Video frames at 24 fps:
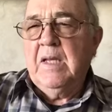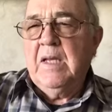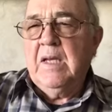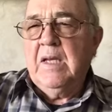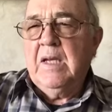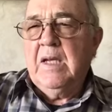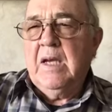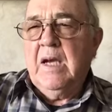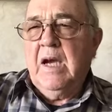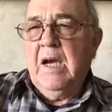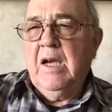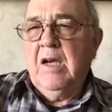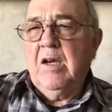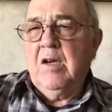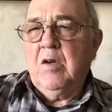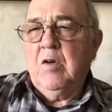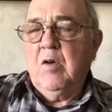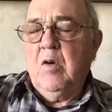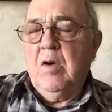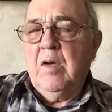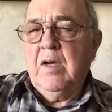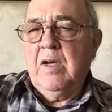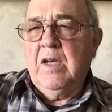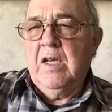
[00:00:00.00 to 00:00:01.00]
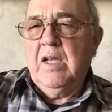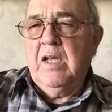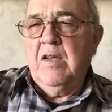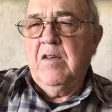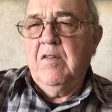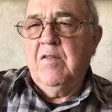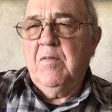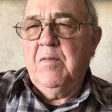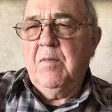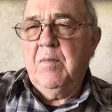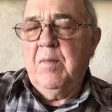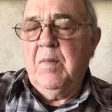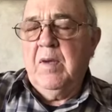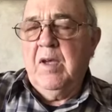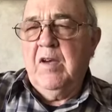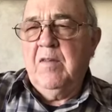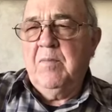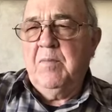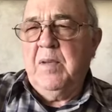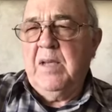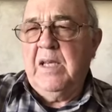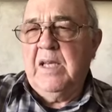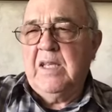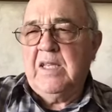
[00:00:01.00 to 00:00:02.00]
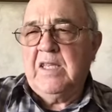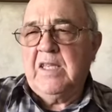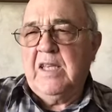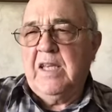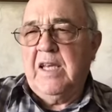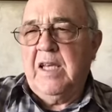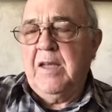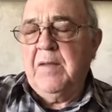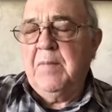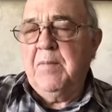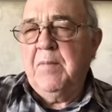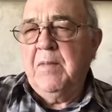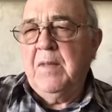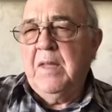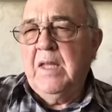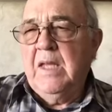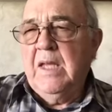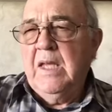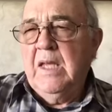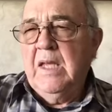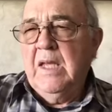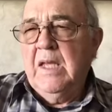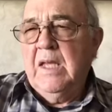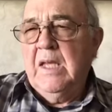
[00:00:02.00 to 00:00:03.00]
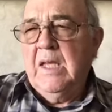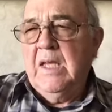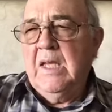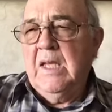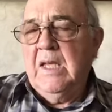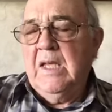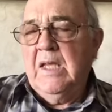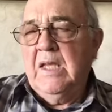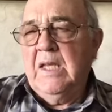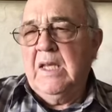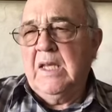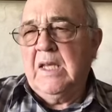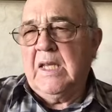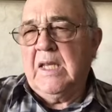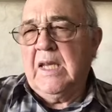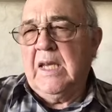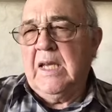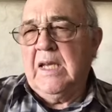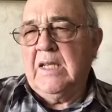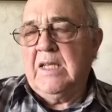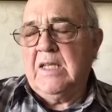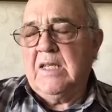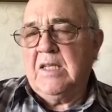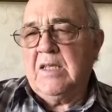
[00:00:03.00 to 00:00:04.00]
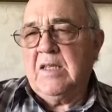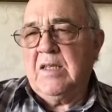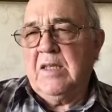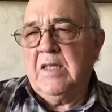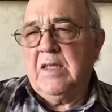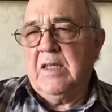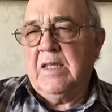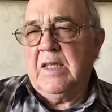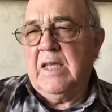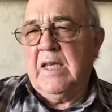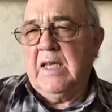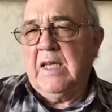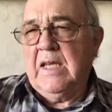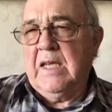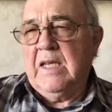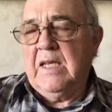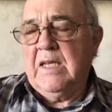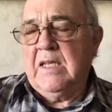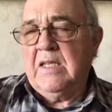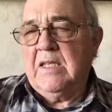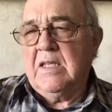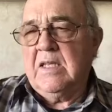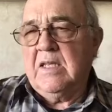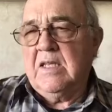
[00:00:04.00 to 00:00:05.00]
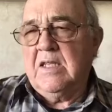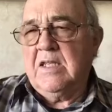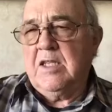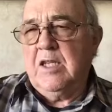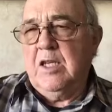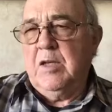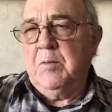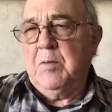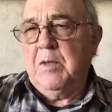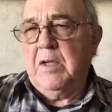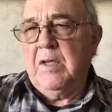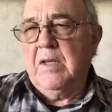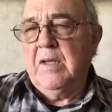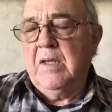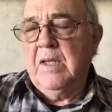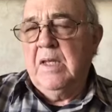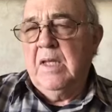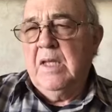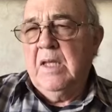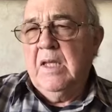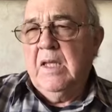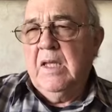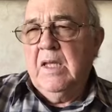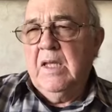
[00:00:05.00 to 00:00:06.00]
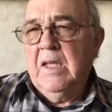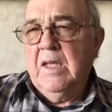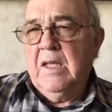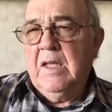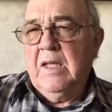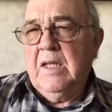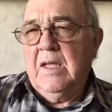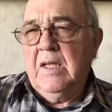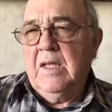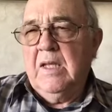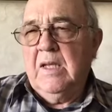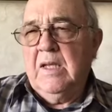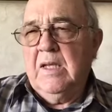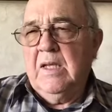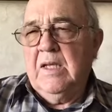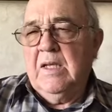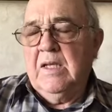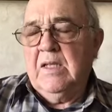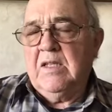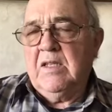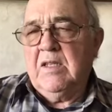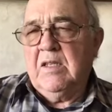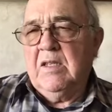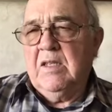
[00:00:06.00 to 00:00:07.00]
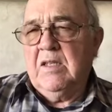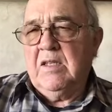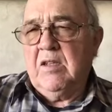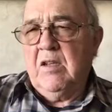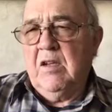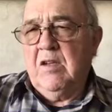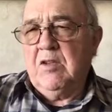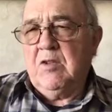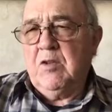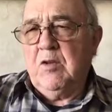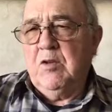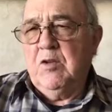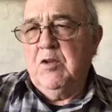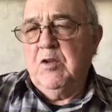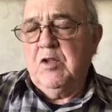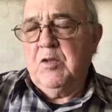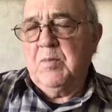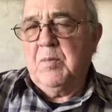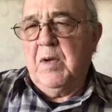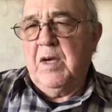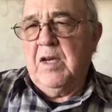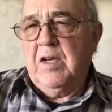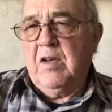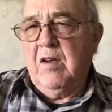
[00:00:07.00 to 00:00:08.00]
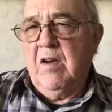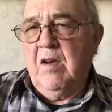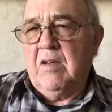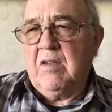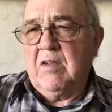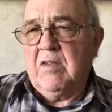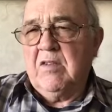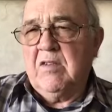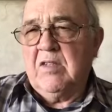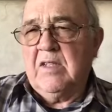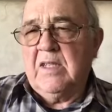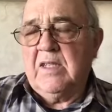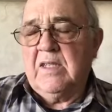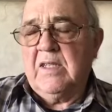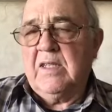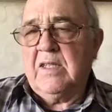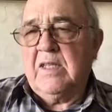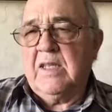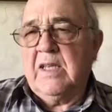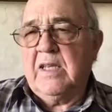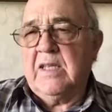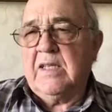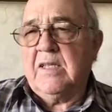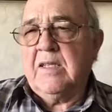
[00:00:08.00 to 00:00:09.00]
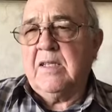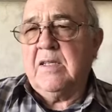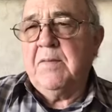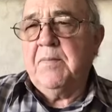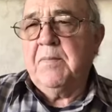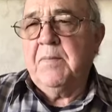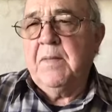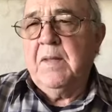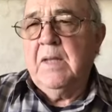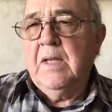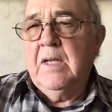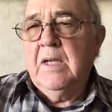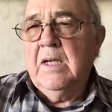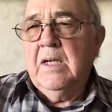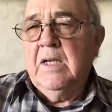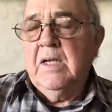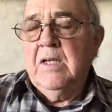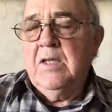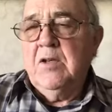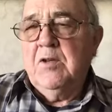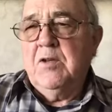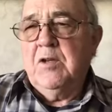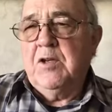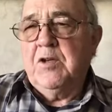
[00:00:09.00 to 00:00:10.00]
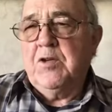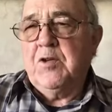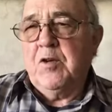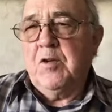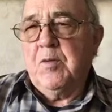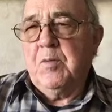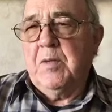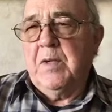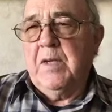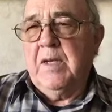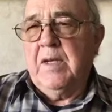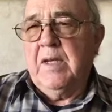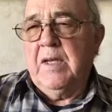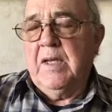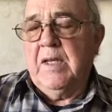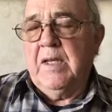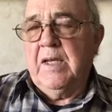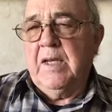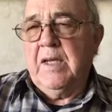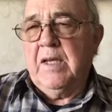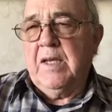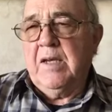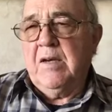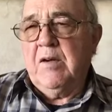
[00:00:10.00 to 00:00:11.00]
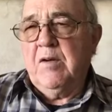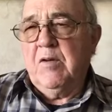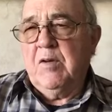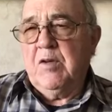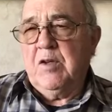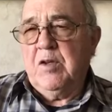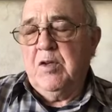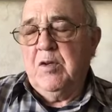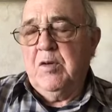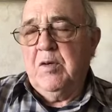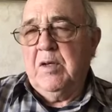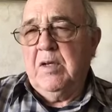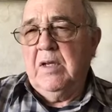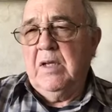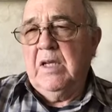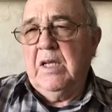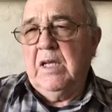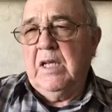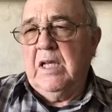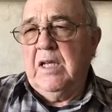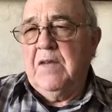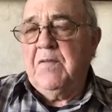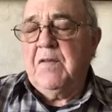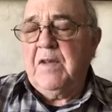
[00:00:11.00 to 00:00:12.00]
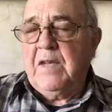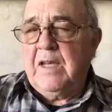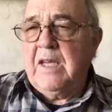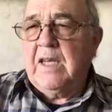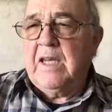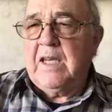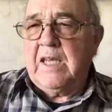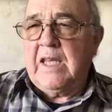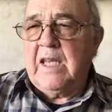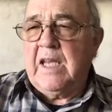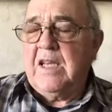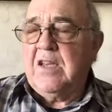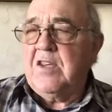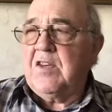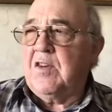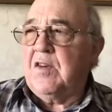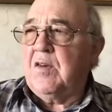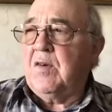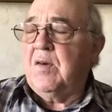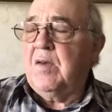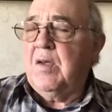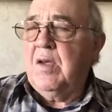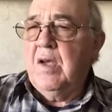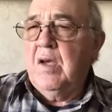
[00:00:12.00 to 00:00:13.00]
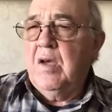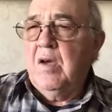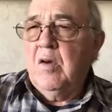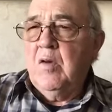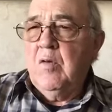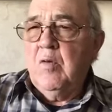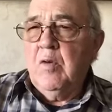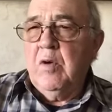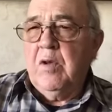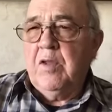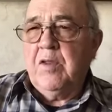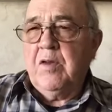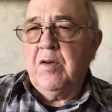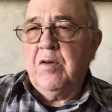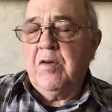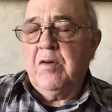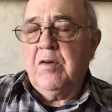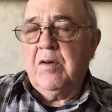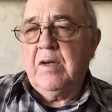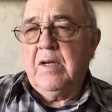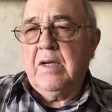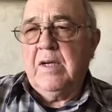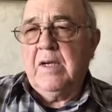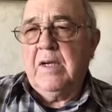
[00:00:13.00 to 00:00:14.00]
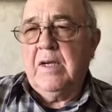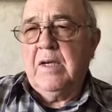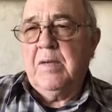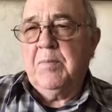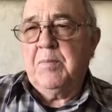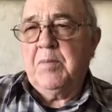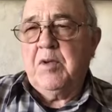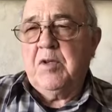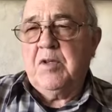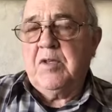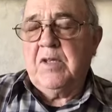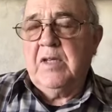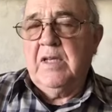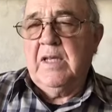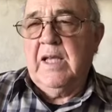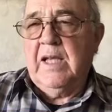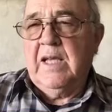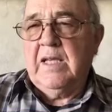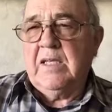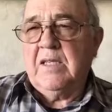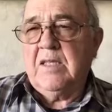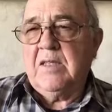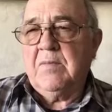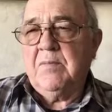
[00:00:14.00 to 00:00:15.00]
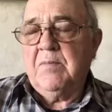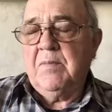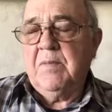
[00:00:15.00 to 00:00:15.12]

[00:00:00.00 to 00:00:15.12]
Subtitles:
higher quantity of PSA indicates that it is semen. It's also used by doctors as a test to determine or to give an indication whether a person has